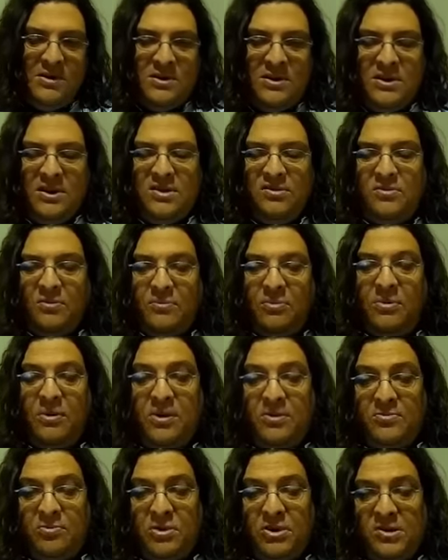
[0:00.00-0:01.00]
It's a
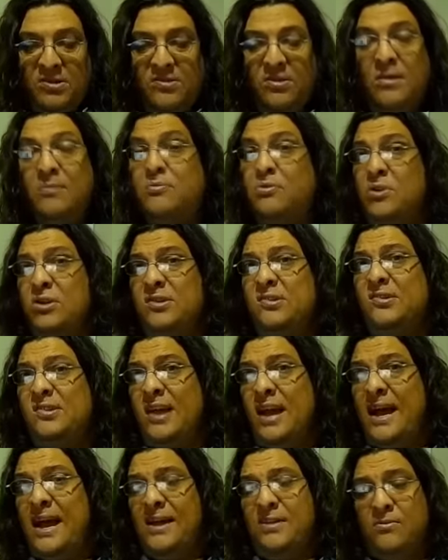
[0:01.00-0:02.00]
pretty
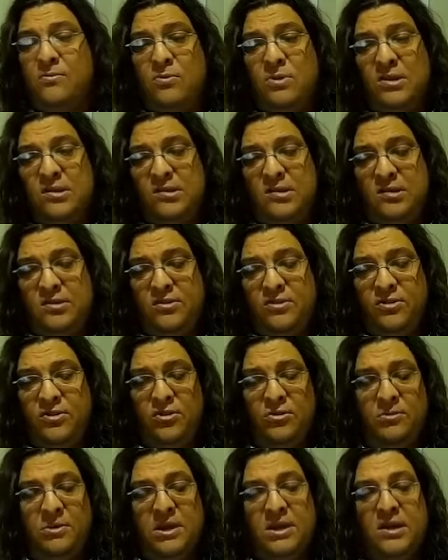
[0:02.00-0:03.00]
sad reason too,
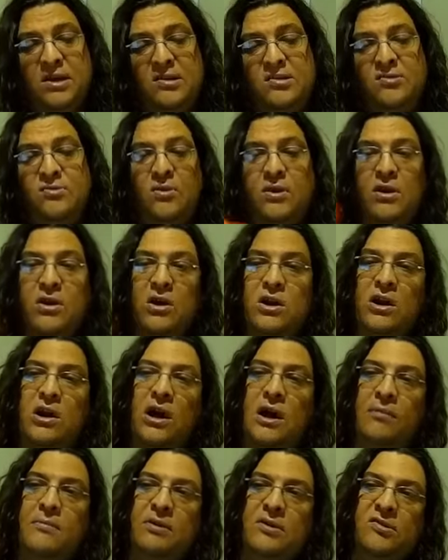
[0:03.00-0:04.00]
because your
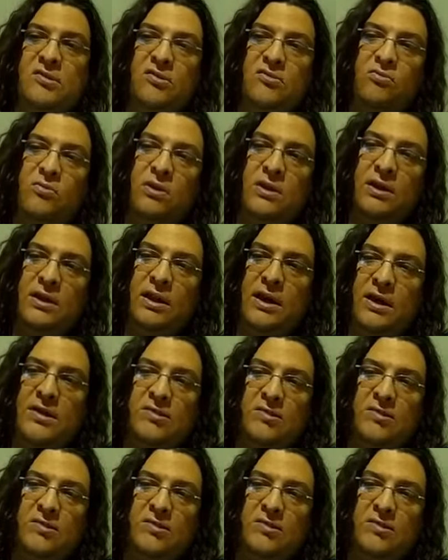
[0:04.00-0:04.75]
ergonomics is really nice.